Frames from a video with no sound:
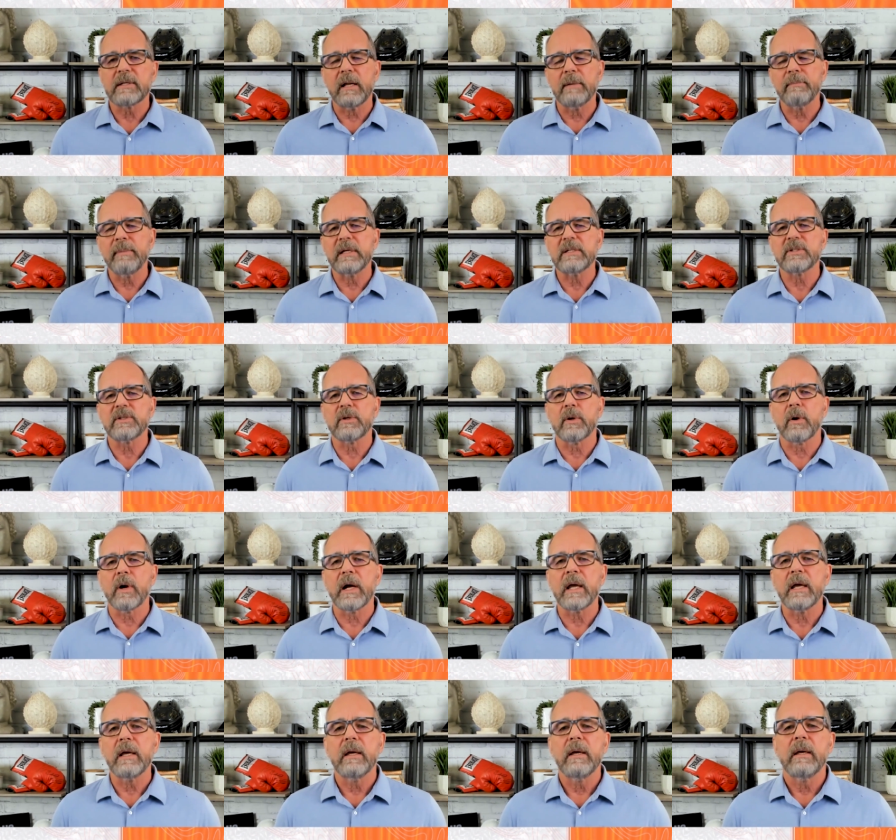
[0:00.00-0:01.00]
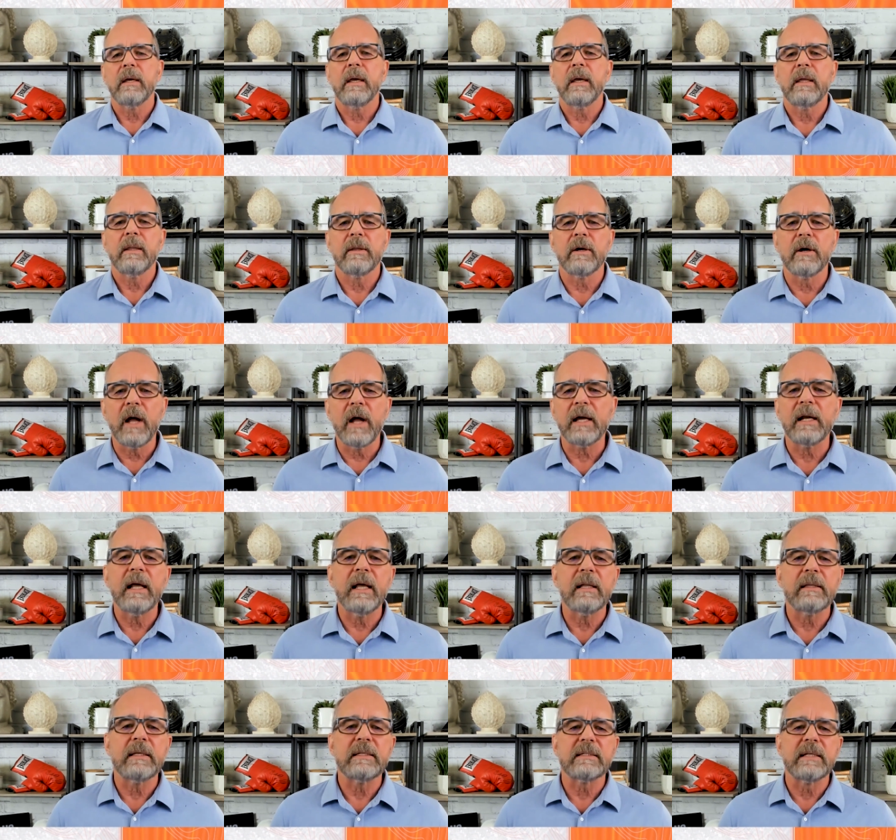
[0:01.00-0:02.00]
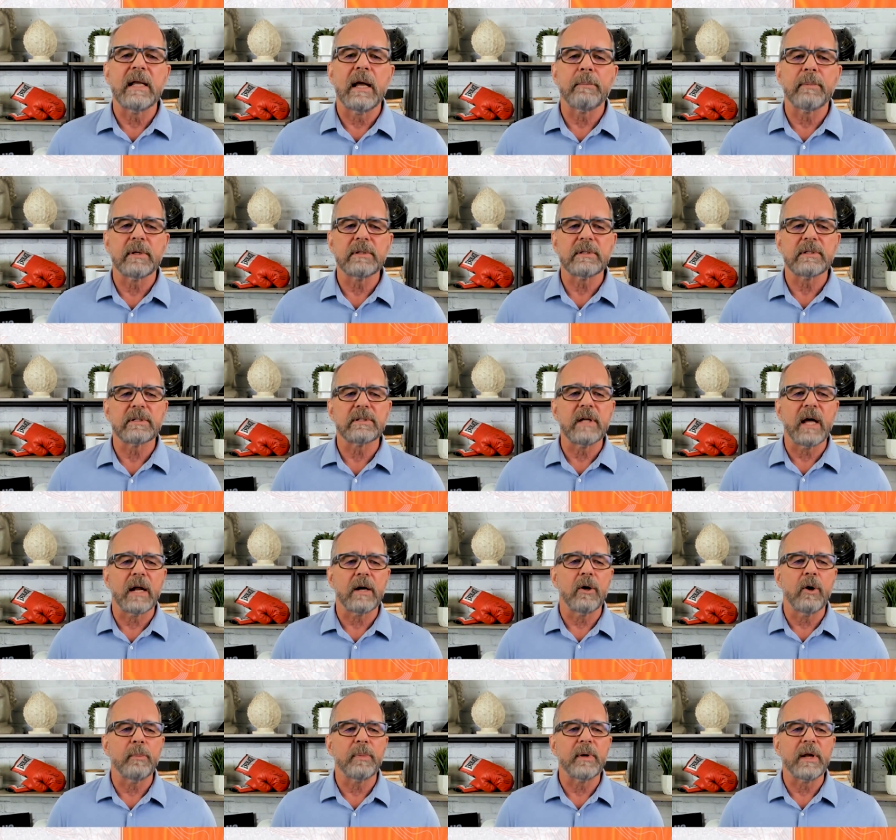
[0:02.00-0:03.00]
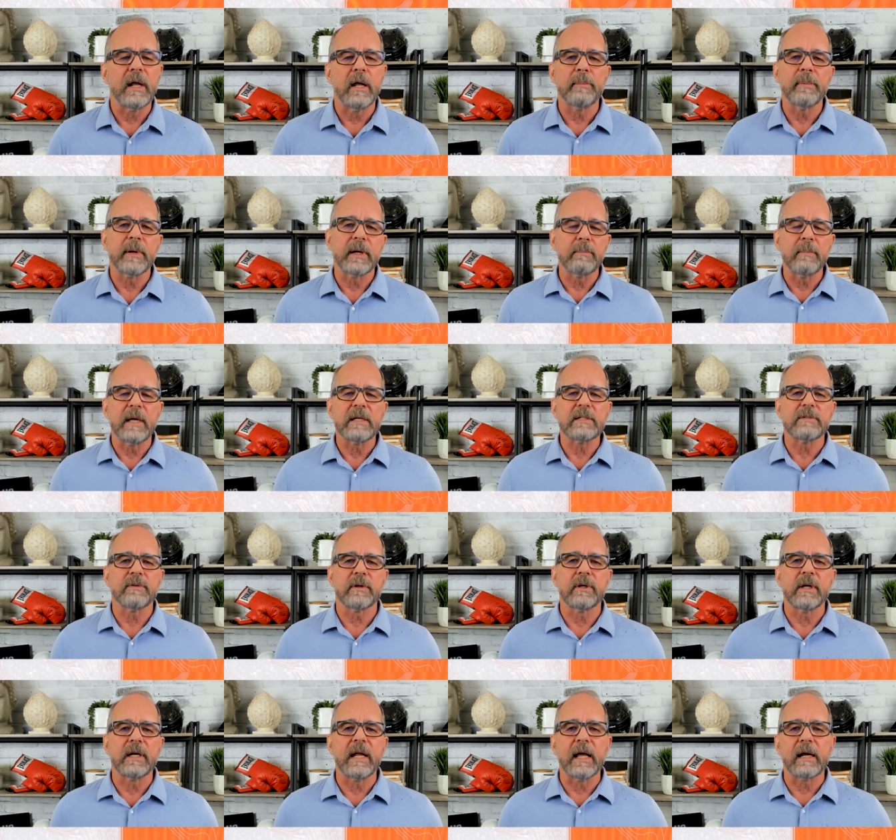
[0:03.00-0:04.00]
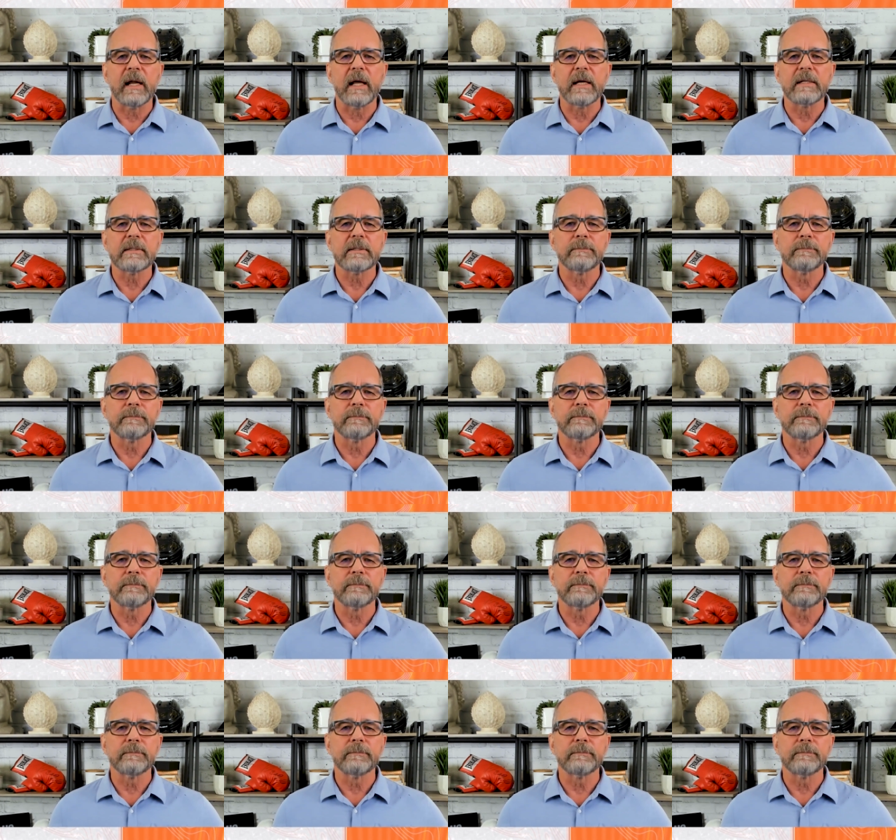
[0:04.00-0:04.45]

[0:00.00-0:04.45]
It's all a big story. They're not going to hit these numbers. There's not a hope in hell, but it makes for good headlines.